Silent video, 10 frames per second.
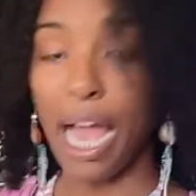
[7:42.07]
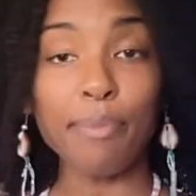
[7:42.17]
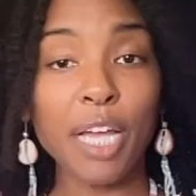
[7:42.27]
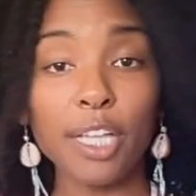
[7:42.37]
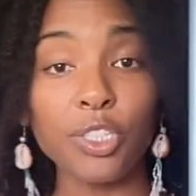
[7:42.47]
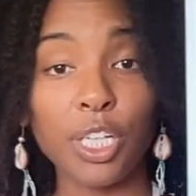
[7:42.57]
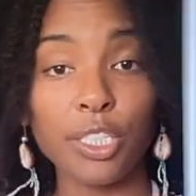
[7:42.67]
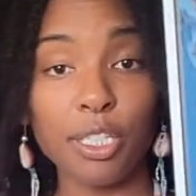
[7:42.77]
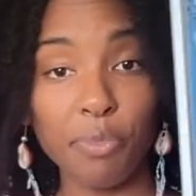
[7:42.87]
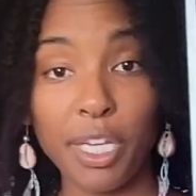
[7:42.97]
I'm not
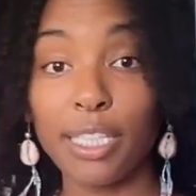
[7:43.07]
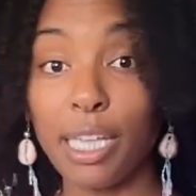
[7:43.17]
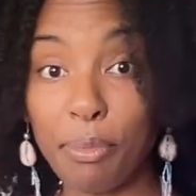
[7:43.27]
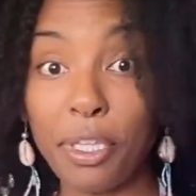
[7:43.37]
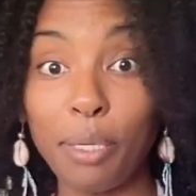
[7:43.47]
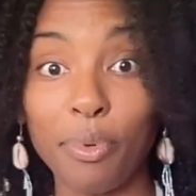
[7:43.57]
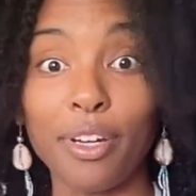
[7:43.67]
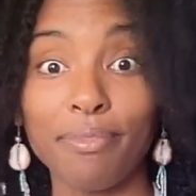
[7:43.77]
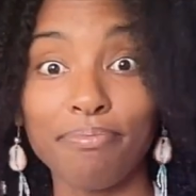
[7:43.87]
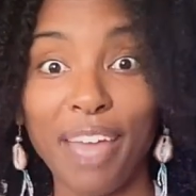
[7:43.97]
judging because I'm a
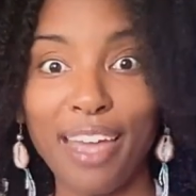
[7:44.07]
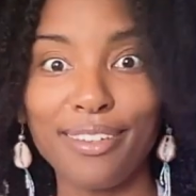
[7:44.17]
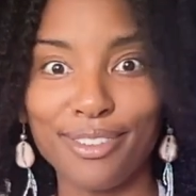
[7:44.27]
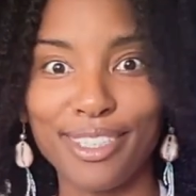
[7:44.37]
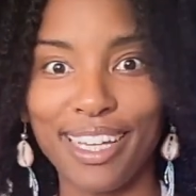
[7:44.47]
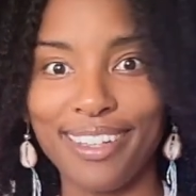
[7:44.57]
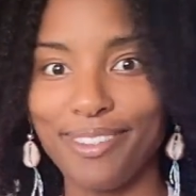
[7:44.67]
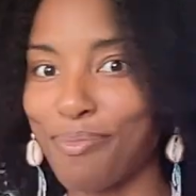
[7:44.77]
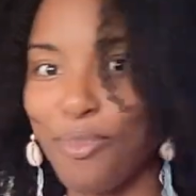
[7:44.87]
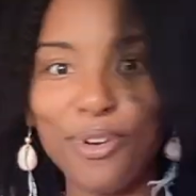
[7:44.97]
Libra. I understand.
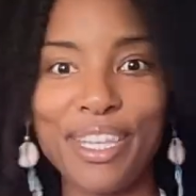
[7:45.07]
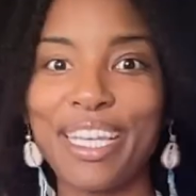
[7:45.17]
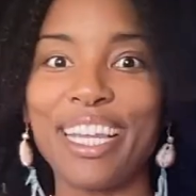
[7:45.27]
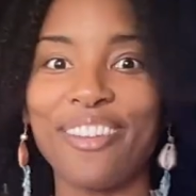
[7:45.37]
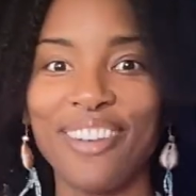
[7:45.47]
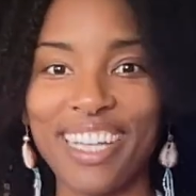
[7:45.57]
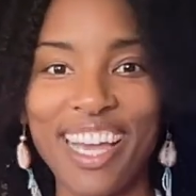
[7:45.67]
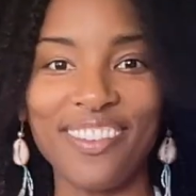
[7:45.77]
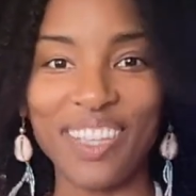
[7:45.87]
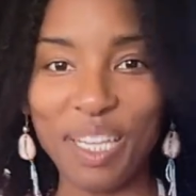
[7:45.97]
More than anyone, I
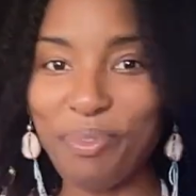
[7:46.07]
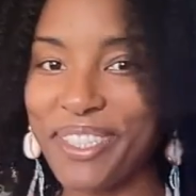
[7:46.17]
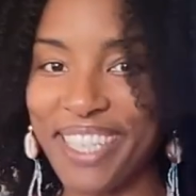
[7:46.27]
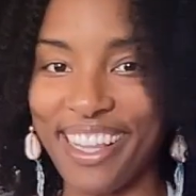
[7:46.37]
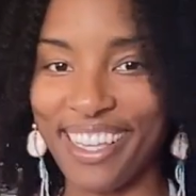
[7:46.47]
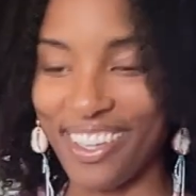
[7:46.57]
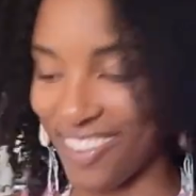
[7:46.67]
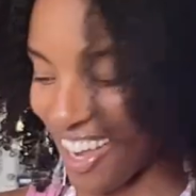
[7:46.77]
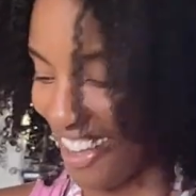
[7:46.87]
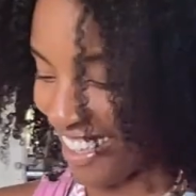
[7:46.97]
have a Libra
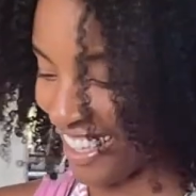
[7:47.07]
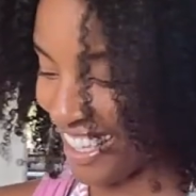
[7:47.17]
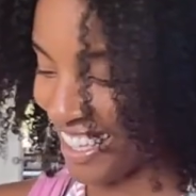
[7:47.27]
stellium, y'all.